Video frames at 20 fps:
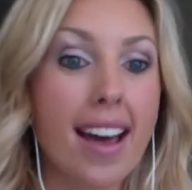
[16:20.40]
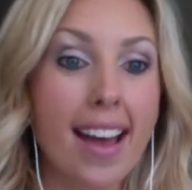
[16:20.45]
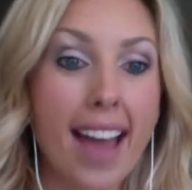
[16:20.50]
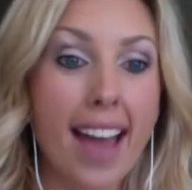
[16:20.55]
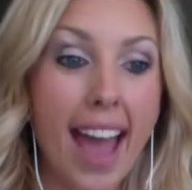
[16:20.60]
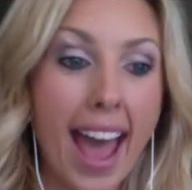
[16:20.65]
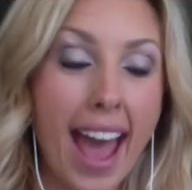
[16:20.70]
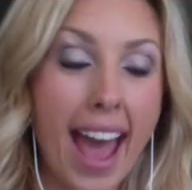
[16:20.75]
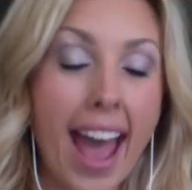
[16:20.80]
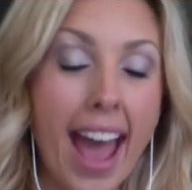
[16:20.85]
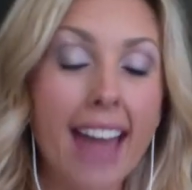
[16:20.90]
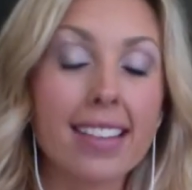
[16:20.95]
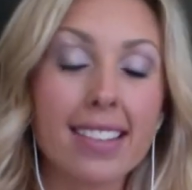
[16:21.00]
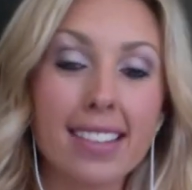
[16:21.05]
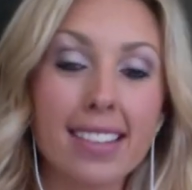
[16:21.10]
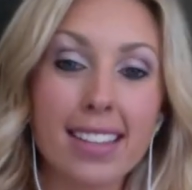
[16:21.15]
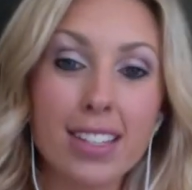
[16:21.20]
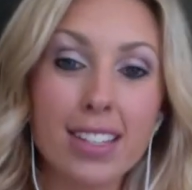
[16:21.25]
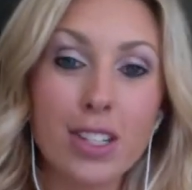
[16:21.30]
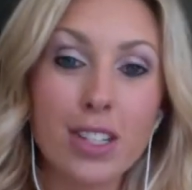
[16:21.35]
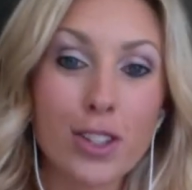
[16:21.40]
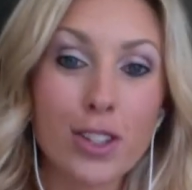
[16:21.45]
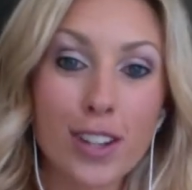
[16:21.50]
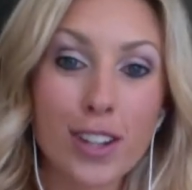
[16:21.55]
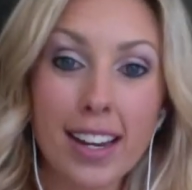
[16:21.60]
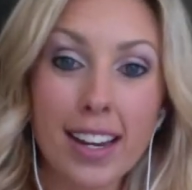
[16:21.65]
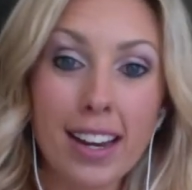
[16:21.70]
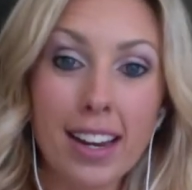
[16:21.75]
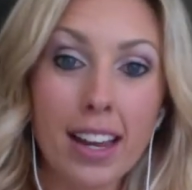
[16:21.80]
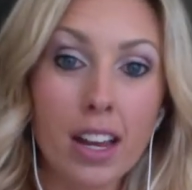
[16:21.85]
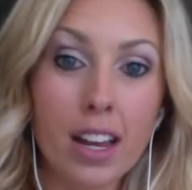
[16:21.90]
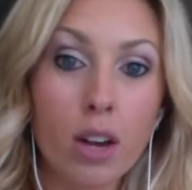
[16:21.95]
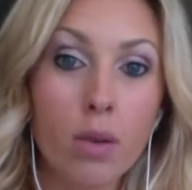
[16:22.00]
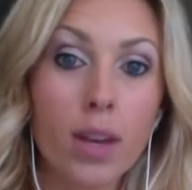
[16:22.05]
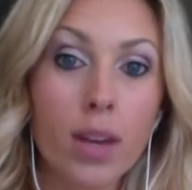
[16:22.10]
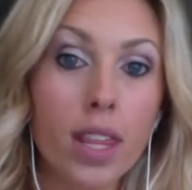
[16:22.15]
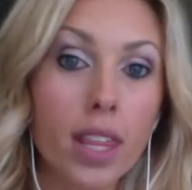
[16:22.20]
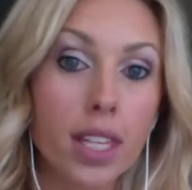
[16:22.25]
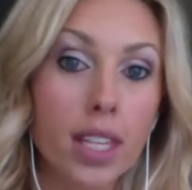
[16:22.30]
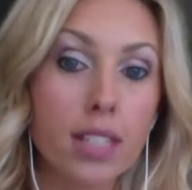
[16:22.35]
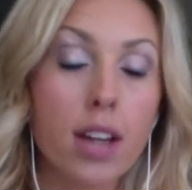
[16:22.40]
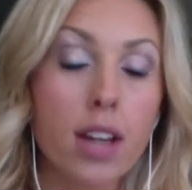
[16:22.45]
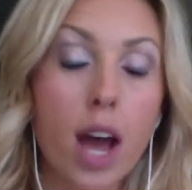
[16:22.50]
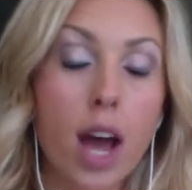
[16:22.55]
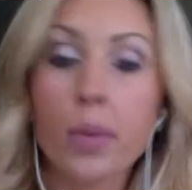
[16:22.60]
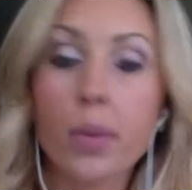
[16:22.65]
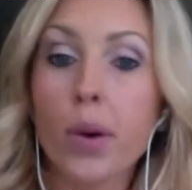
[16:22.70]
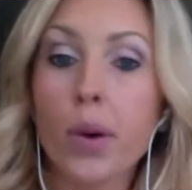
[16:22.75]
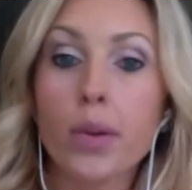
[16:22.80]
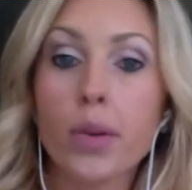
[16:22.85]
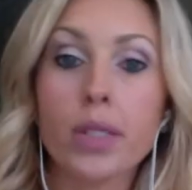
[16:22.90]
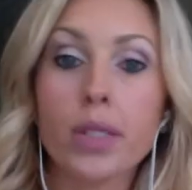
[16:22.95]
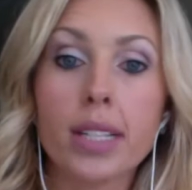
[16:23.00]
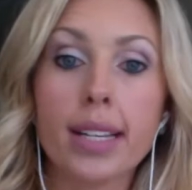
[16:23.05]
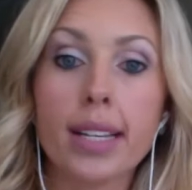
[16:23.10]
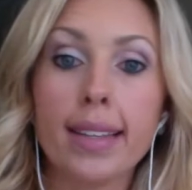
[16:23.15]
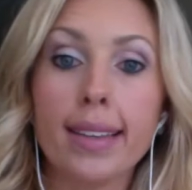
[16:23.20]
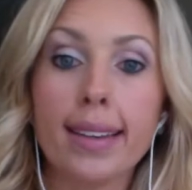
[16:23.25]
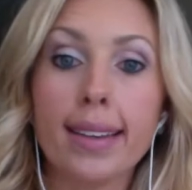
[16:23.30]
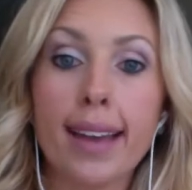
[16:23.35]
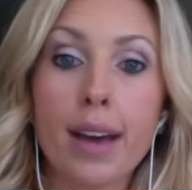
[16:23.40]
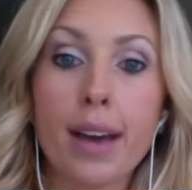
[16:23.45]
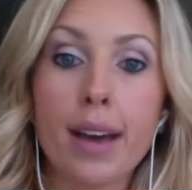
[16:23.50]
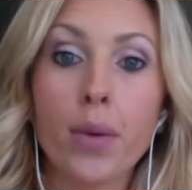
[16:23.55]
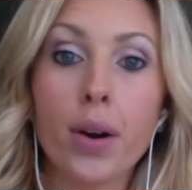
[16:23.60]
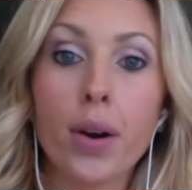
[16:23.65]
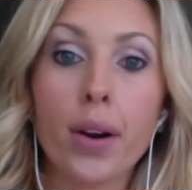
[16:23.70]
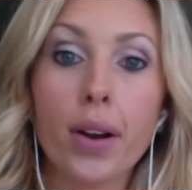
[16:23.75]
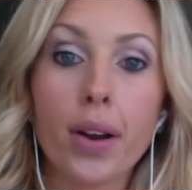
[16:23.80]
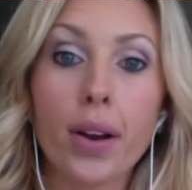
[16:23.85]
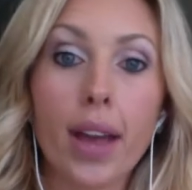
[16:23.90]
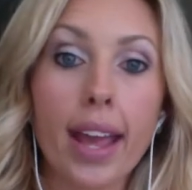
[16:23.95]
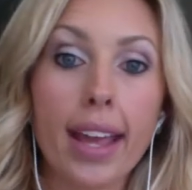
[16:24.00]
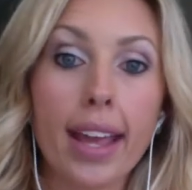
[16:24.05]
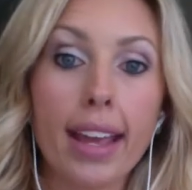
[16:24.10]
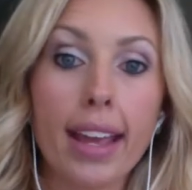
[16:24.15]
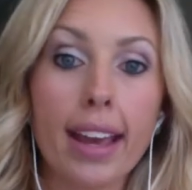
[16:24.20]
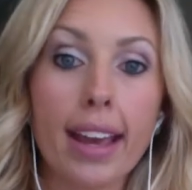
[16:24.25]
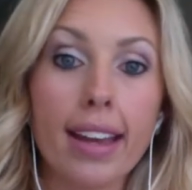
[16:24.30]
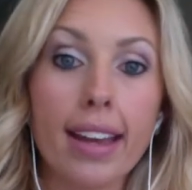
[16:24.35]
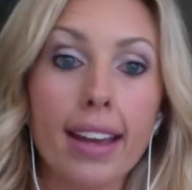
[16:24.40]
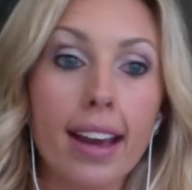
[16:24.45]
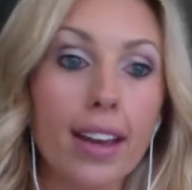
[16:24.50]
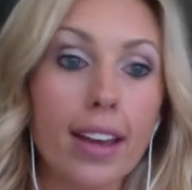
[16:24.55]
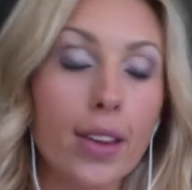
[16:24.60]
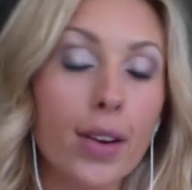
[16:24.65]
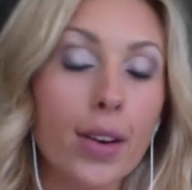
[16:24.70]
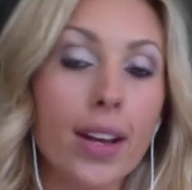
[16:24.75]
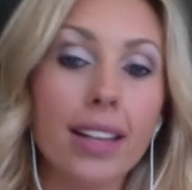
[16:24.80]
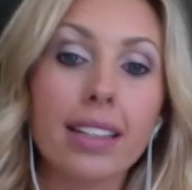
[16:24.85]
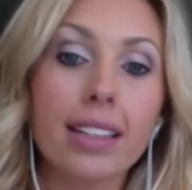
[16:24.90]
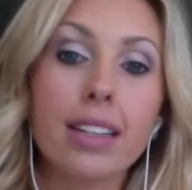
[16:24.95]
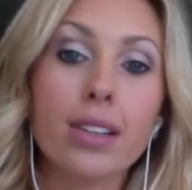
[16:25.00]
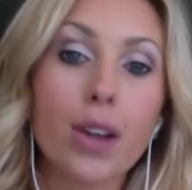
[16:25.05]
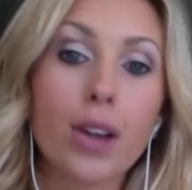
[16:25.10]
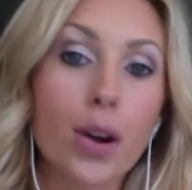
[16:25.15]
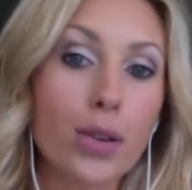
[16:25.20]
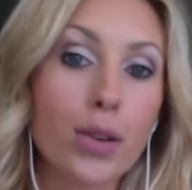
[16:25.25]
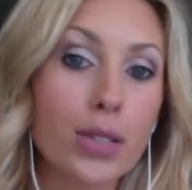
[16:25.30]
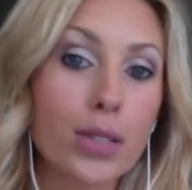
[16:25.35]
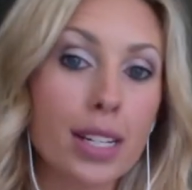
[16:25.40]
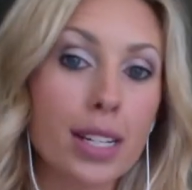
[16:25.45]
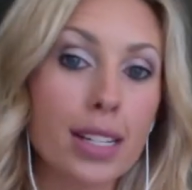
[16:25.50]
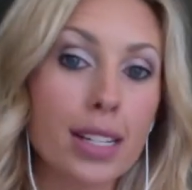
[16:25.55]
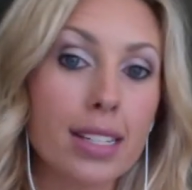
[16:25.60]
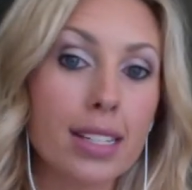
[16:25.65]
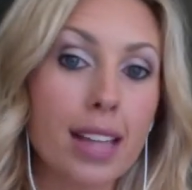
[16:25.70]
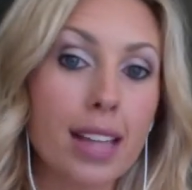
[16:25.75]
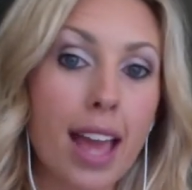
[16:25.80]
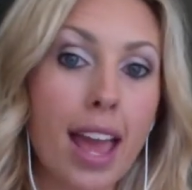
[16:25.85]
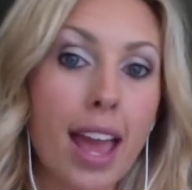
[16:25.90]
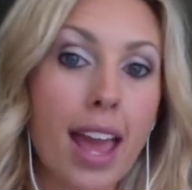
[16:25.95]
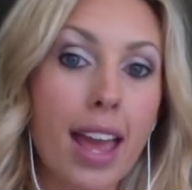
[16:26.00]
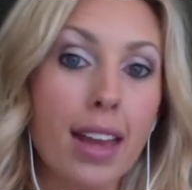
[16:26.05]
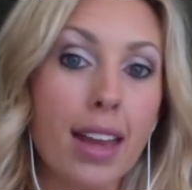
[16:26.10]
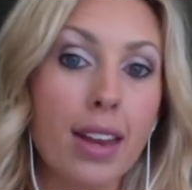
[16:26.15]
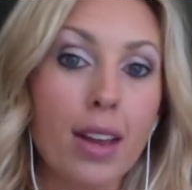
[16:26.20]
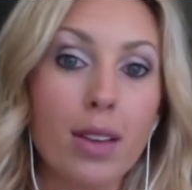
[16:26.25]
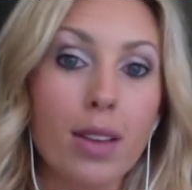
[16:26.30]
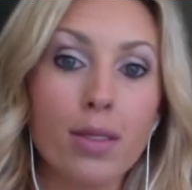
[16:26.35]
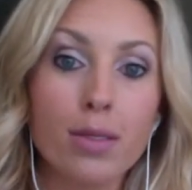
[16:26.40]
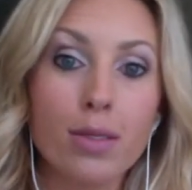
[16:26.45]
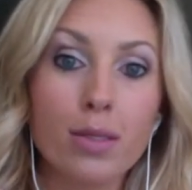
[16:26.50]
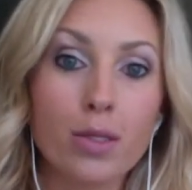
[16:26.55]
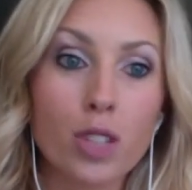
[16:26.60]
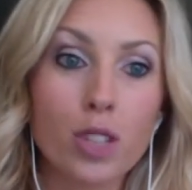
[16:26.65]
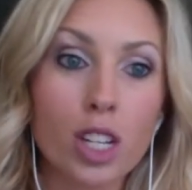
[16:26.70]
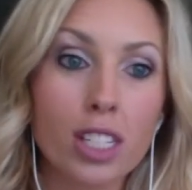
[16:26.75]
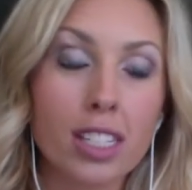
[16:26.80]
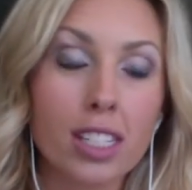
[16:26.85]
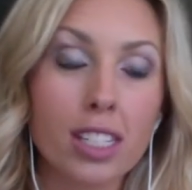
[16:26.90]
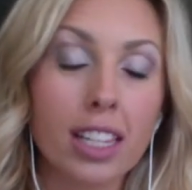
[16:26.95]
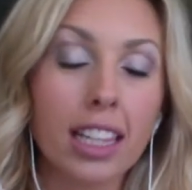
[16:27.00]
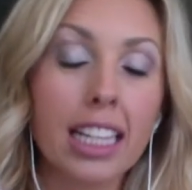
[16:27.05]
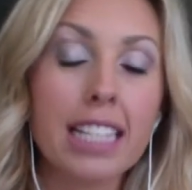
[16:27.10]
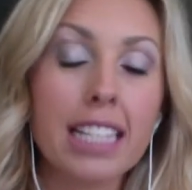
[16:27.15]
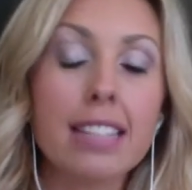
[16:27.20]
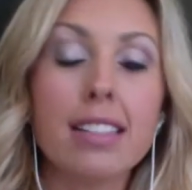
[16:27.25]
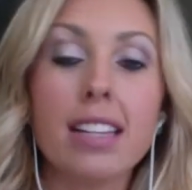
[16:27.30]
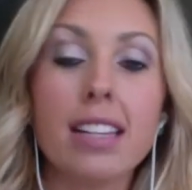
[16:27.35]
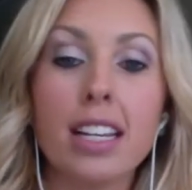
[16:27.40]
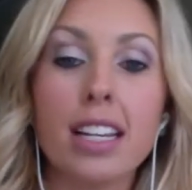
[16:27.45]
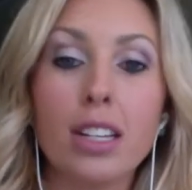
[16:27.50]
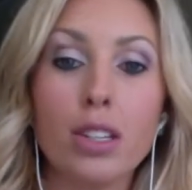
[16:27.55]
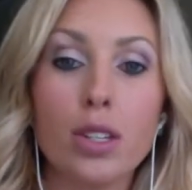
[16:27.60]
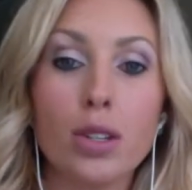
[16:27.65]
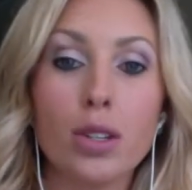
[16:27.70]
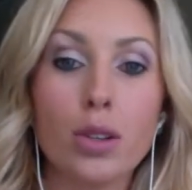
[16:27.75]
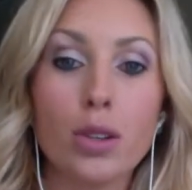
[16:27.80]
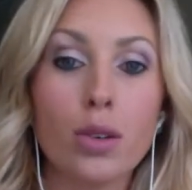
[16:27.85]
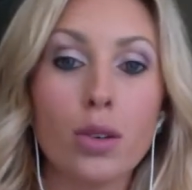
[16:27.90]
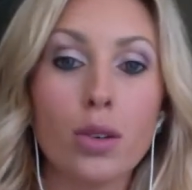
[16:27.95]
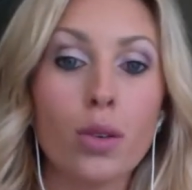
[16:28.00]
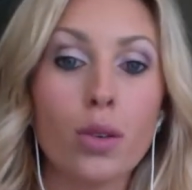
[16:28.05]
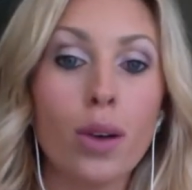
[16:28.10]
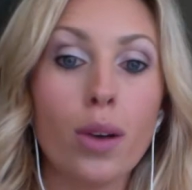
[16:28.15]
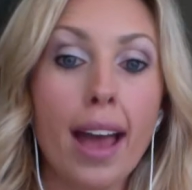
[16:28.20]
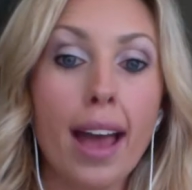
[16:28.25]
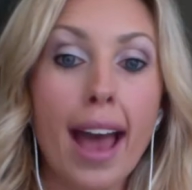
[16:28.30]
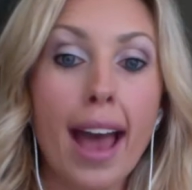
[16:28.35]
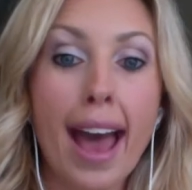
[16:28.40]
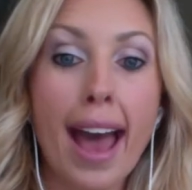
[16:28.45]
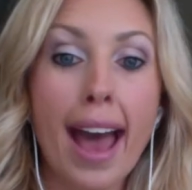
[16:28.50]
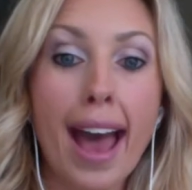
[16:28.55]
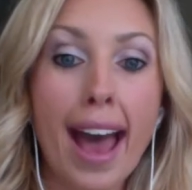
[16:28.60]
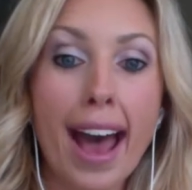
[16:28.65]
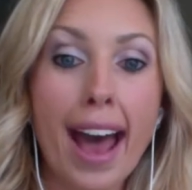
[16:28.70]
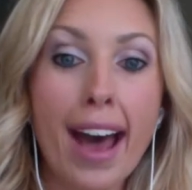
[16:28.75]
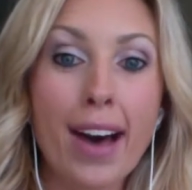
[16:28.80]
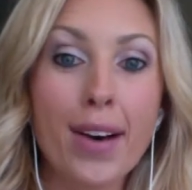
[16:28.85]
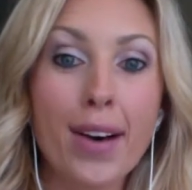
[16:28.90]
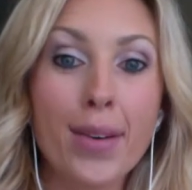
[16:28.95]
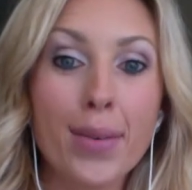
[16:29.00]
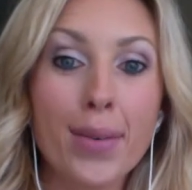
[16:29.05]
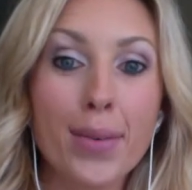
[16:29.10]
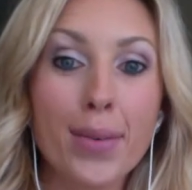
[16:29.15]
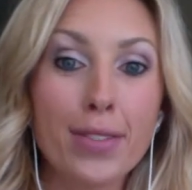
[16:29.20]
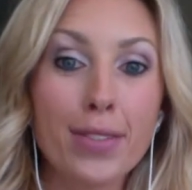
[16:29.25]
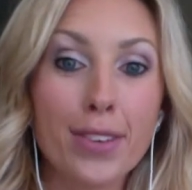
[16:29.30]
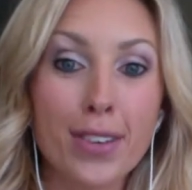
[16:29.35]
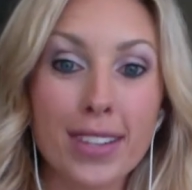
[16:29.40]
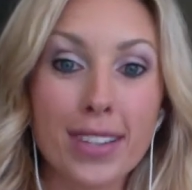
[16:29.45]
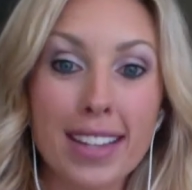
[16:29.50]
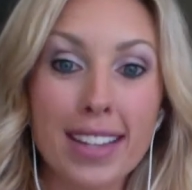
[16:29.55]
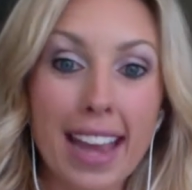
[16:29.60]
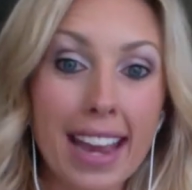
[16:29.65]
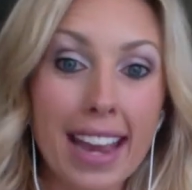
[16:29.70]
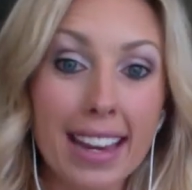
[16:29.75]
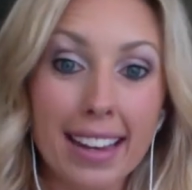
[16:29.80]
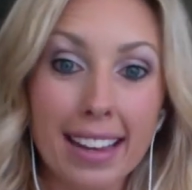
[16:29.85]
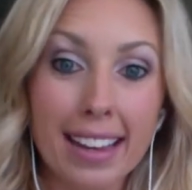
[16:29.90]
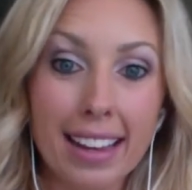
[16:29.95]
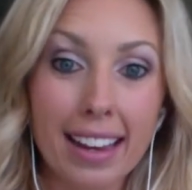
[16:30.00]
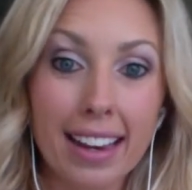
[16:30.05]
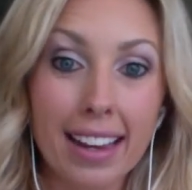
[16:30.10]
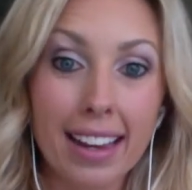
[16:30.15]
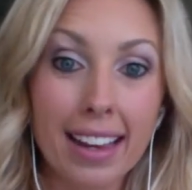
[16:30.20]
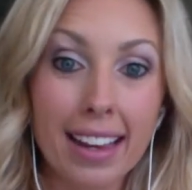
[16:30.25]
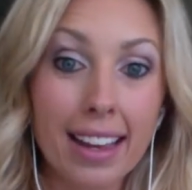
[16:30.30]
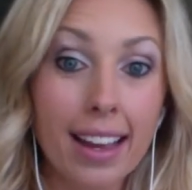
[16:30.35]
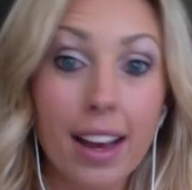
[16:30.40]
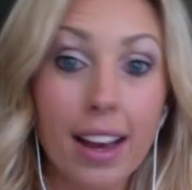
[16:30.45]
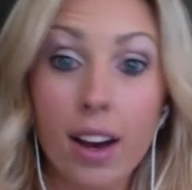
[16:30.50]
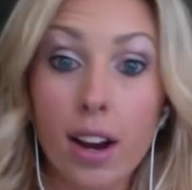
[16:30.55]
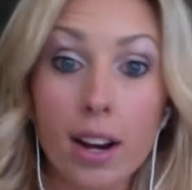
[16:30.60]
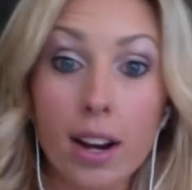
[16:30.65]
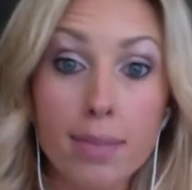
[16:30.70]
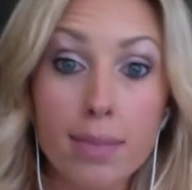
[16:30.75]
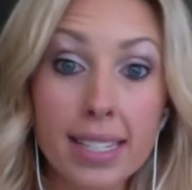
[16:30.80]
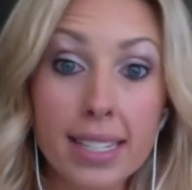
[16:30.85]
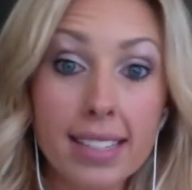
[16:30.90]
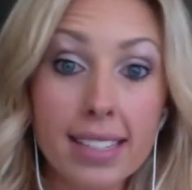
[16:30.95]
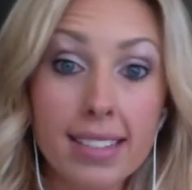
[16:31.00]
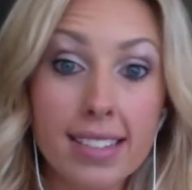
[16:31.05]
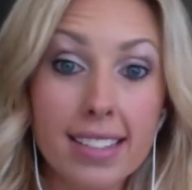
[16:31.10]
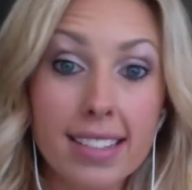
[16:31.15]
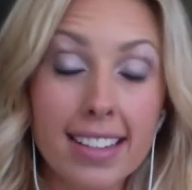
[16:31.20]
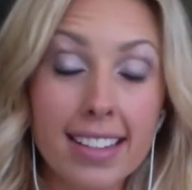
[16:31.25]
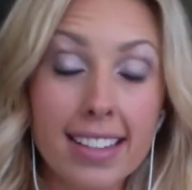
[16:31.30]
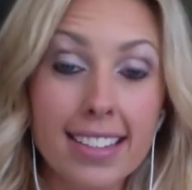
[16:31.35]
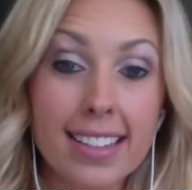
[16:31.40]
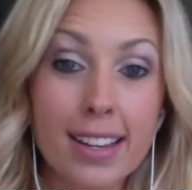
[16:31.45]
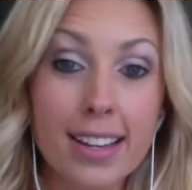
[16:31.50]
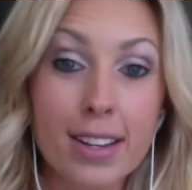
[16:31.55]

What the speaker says: at this training with the top coach in the network and other elite coaches, and just listening to how we've created our businesses.